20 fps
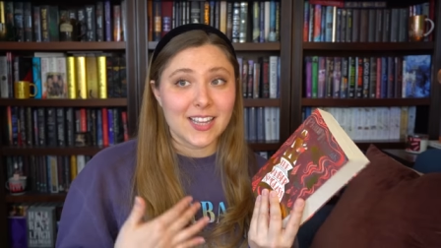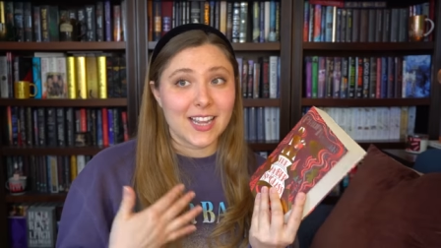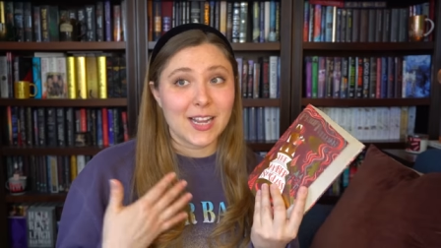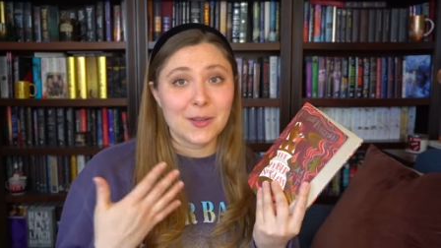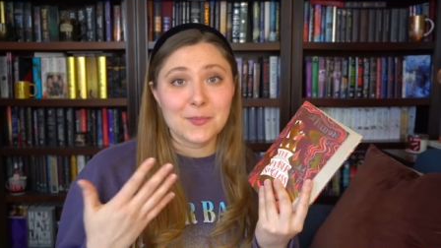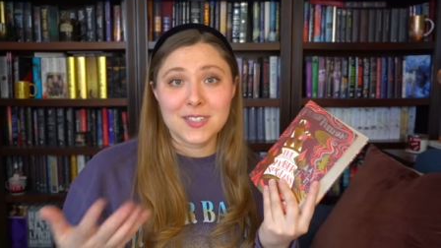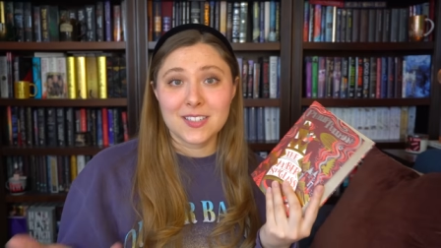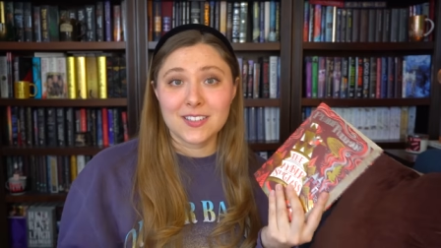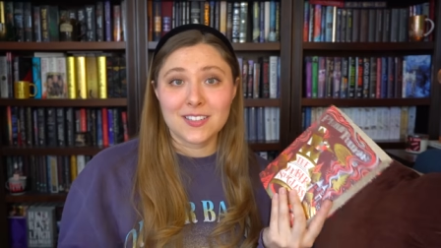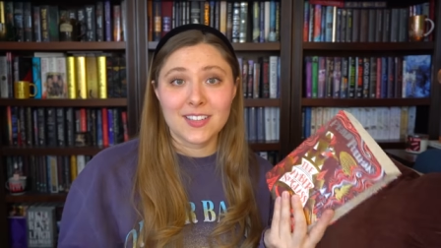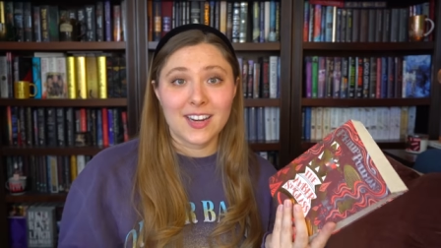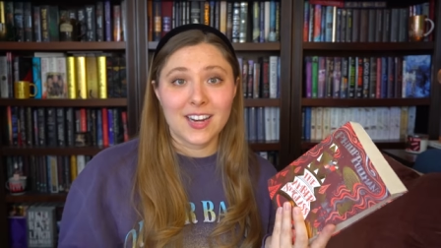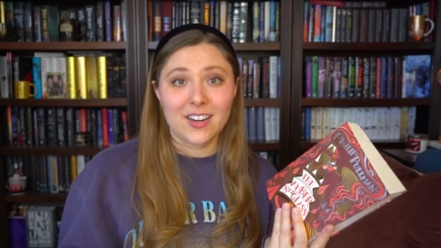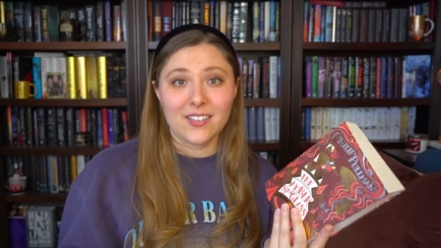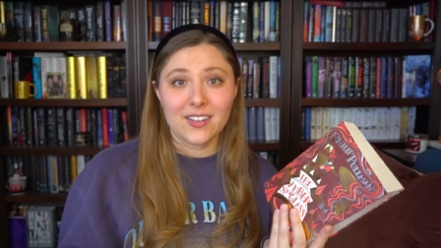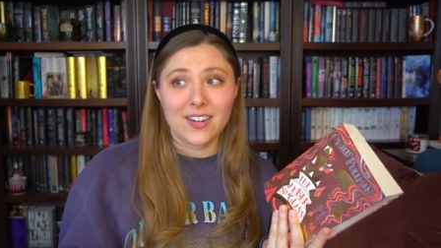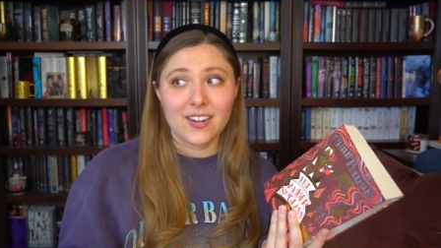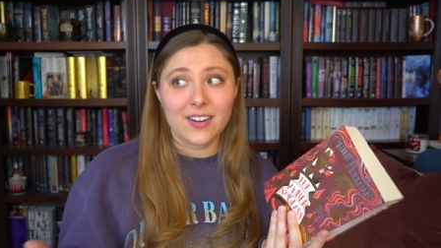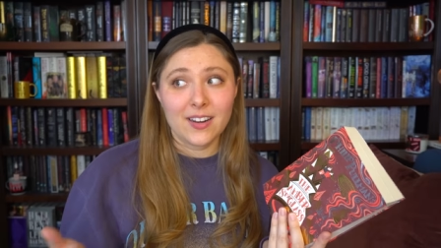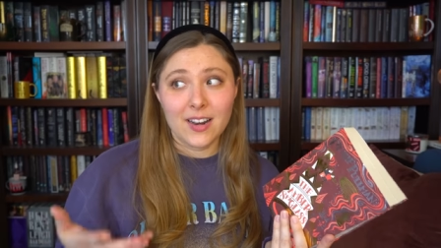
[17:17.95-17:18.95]
I am still glad I
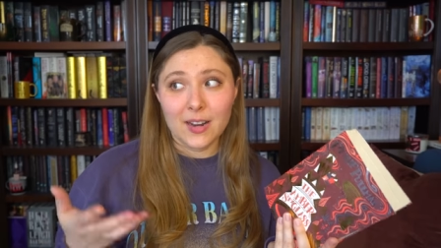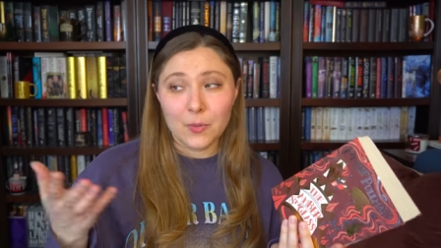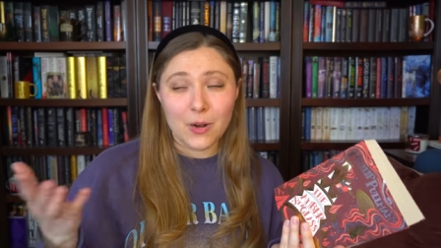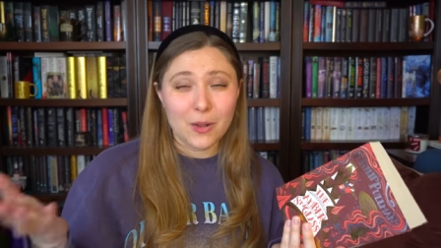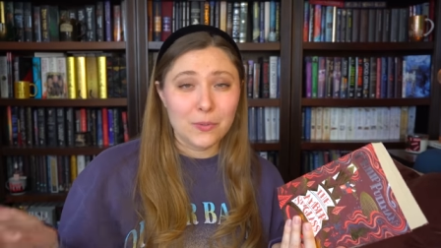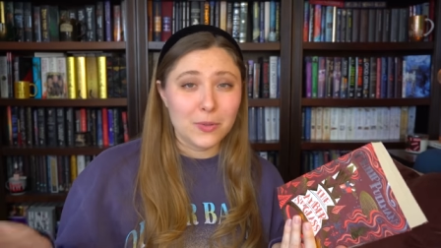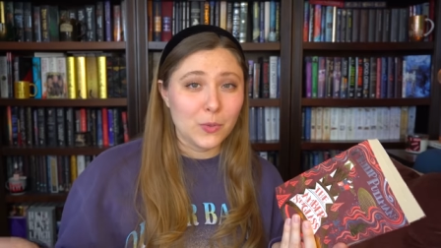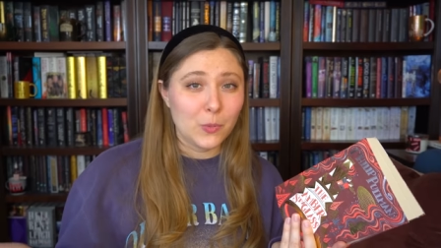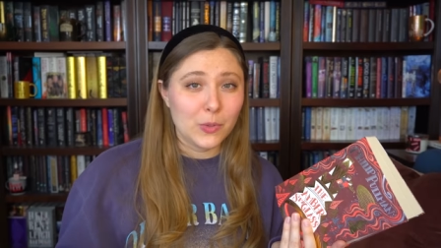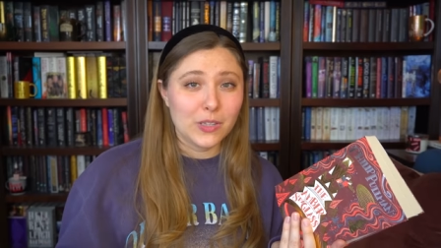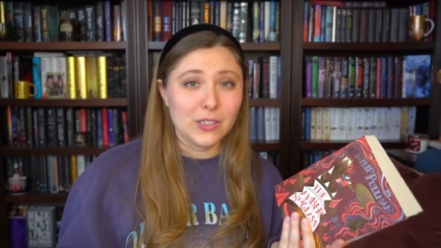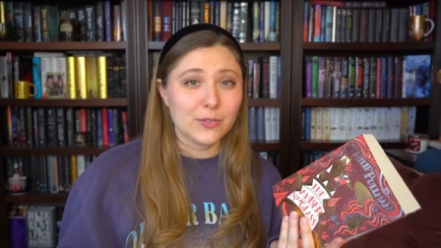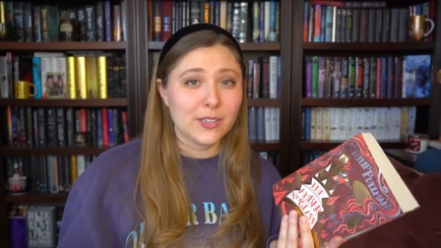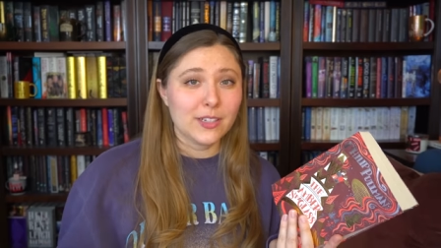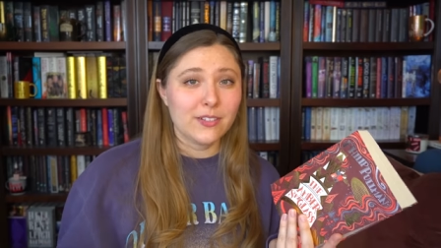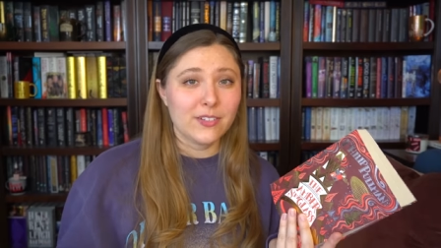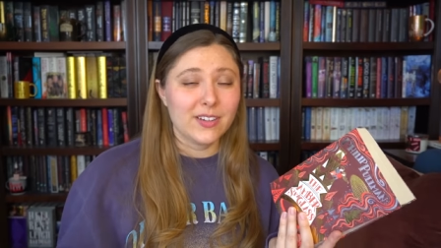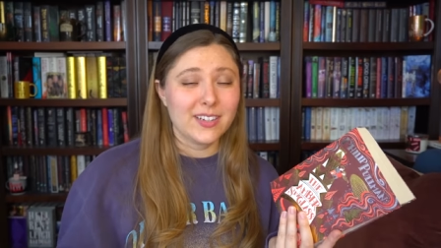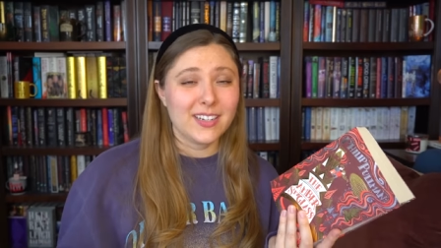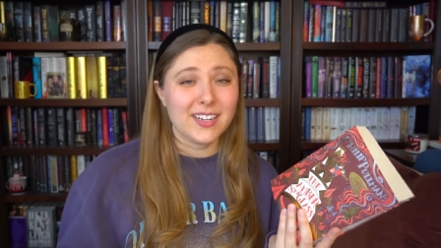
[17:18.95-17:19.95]
read it, and I probably will
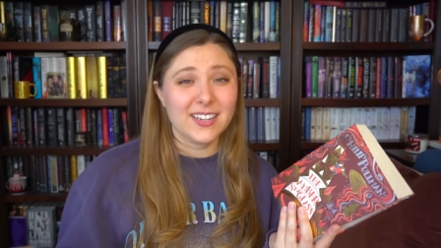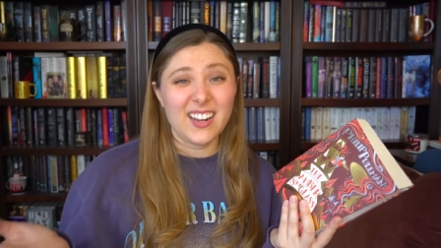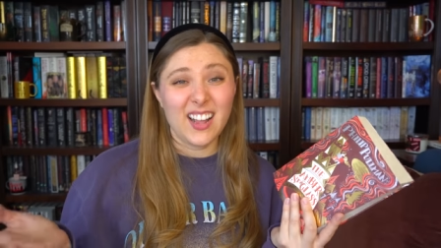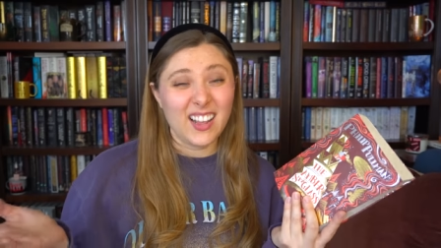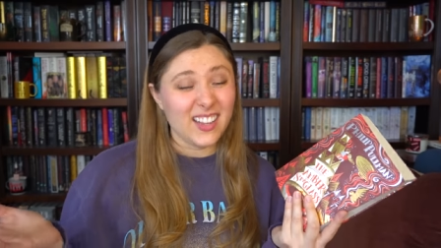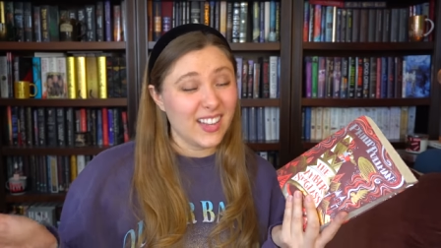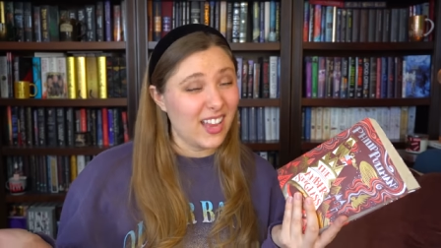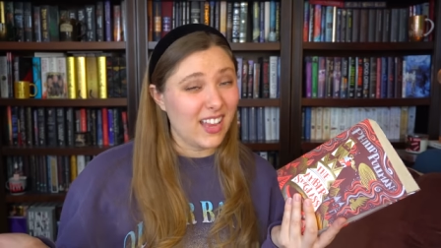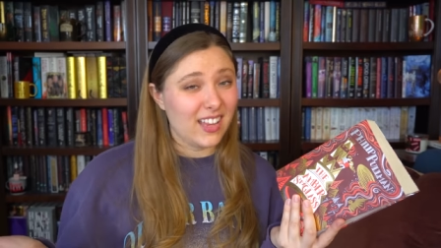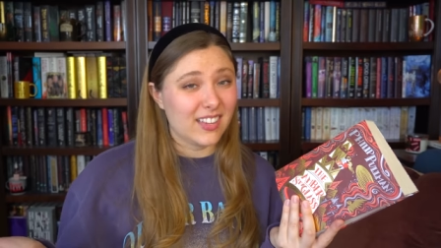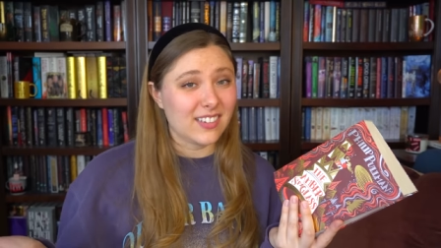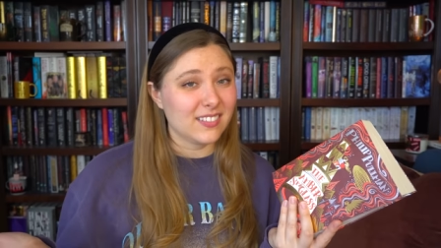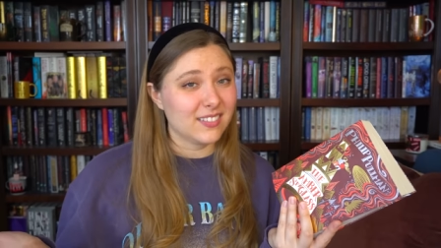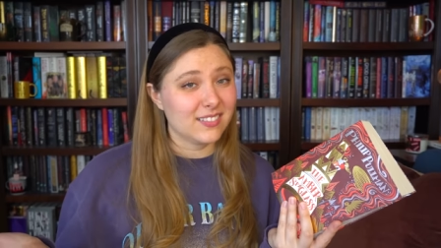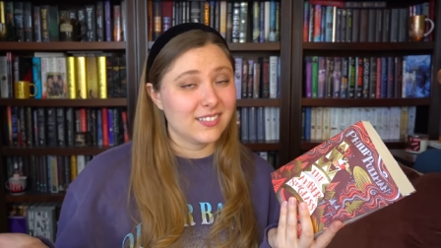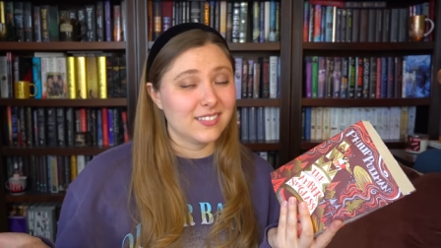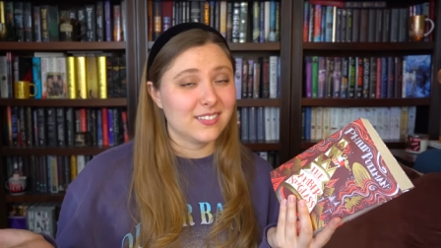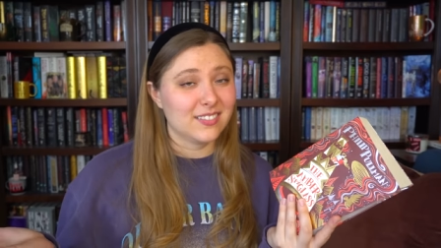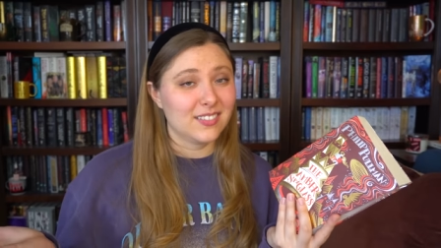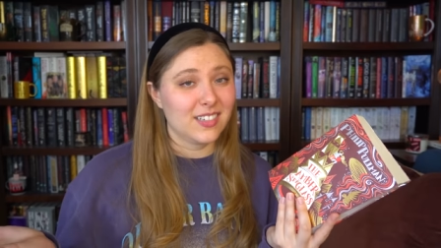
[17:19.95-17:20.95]
reread it again
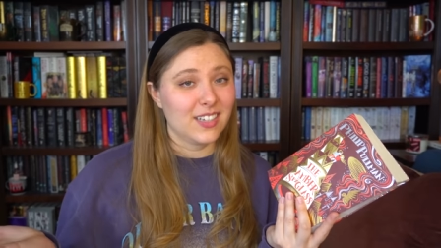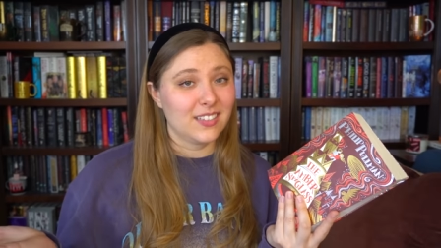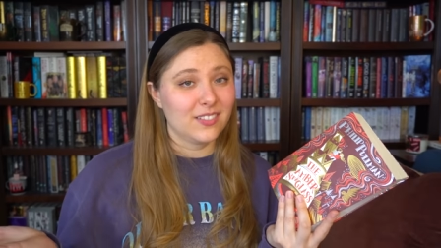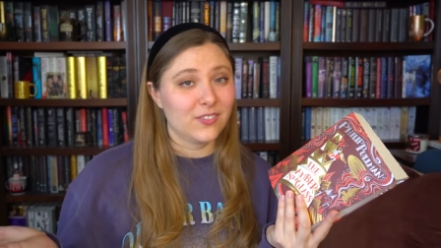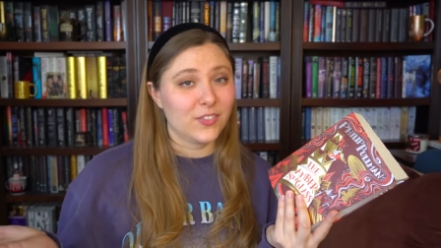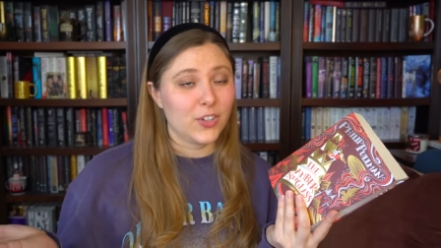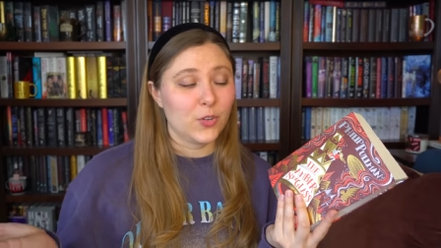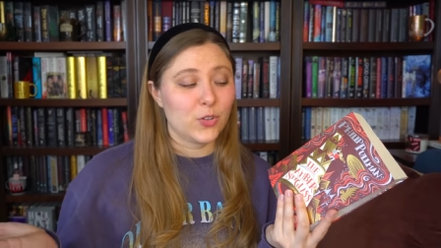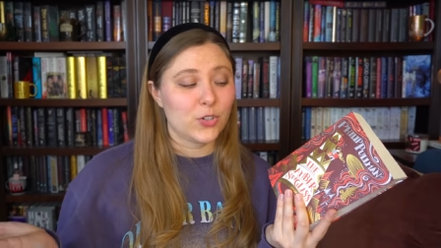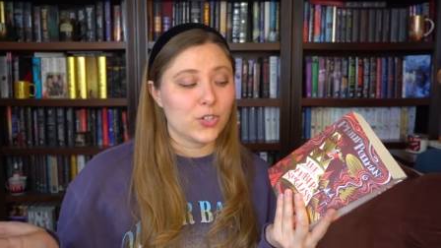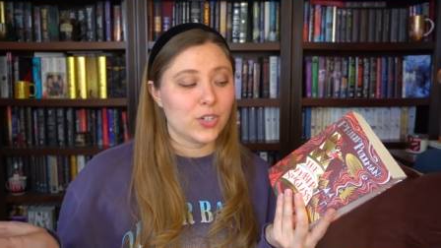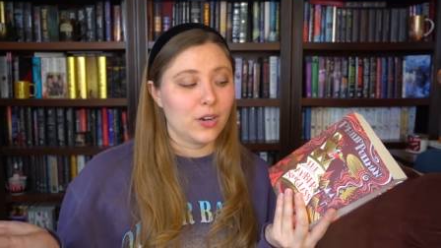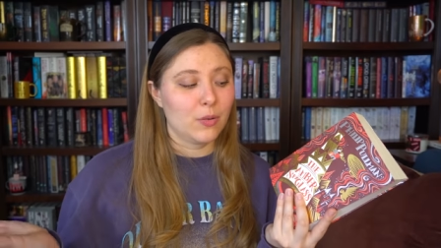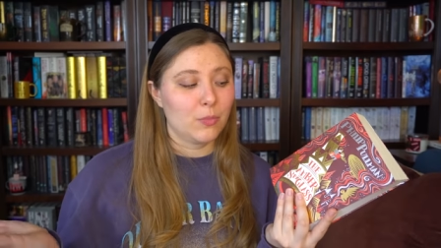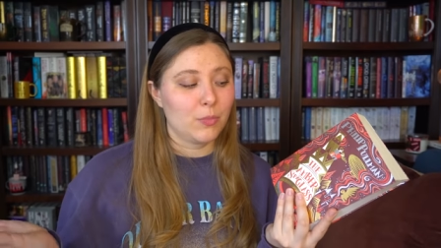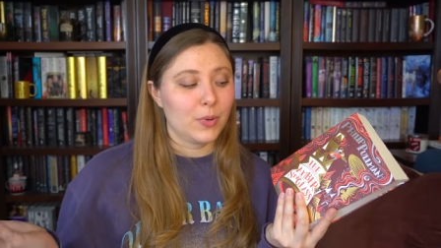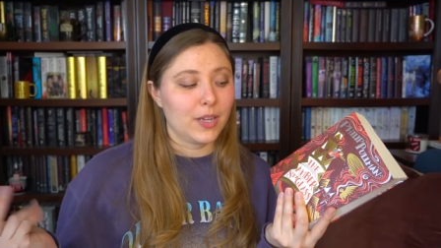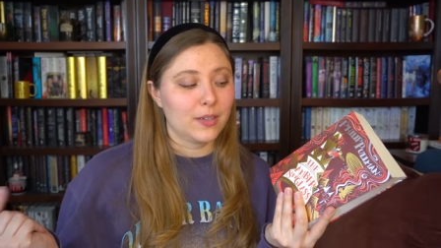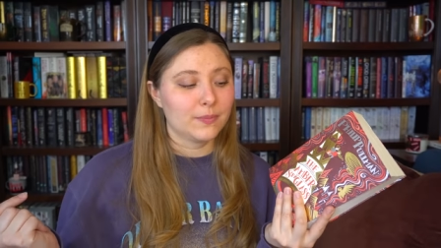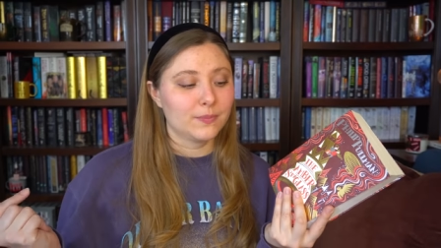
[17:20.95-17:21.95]
in future.
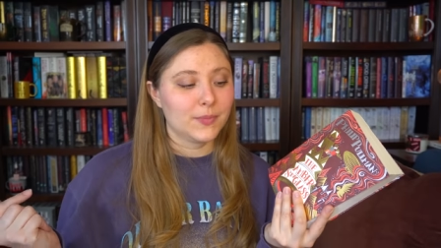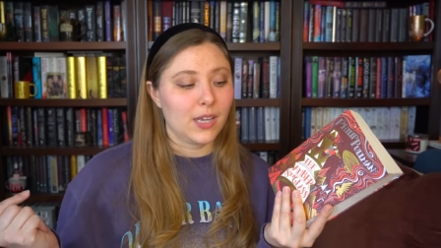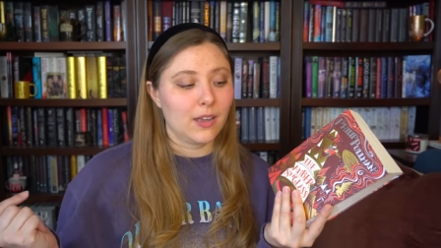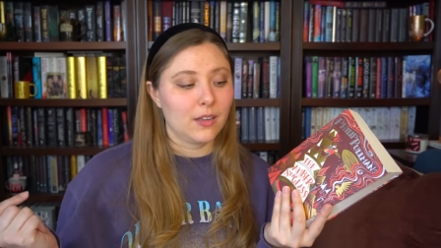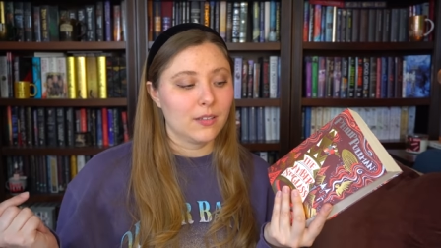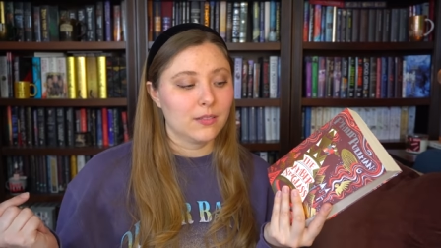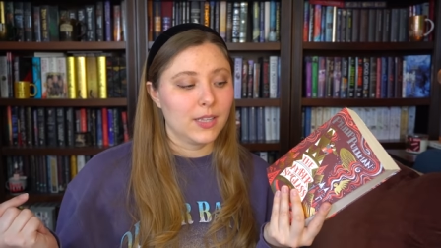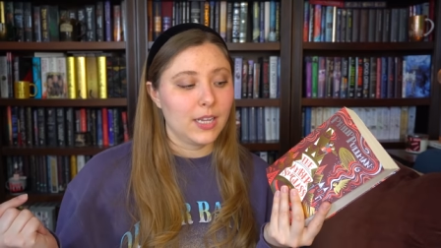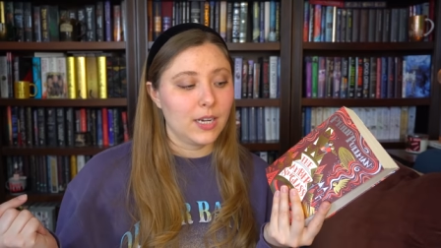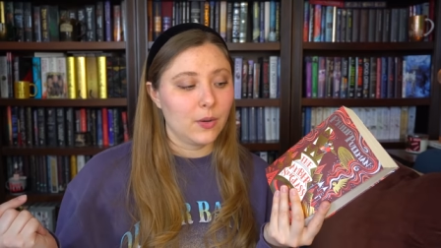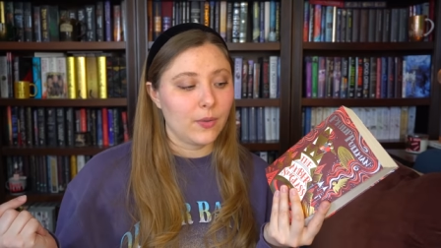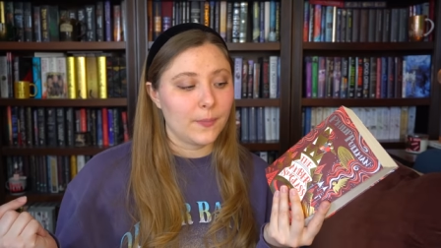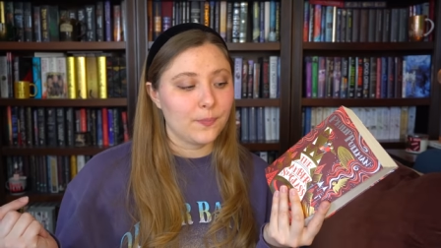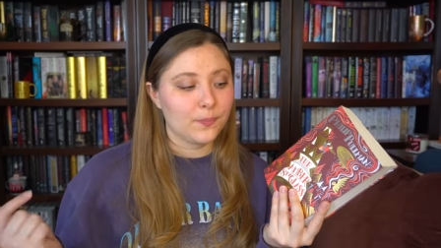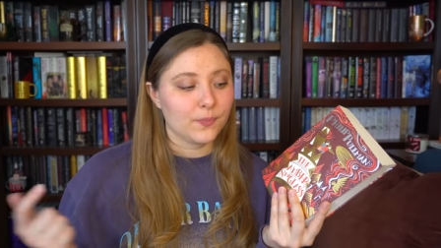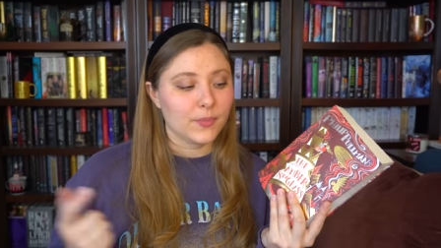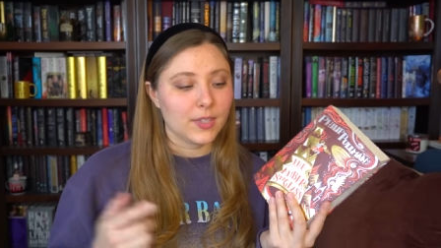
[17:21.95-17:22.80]
But yeah, anyway.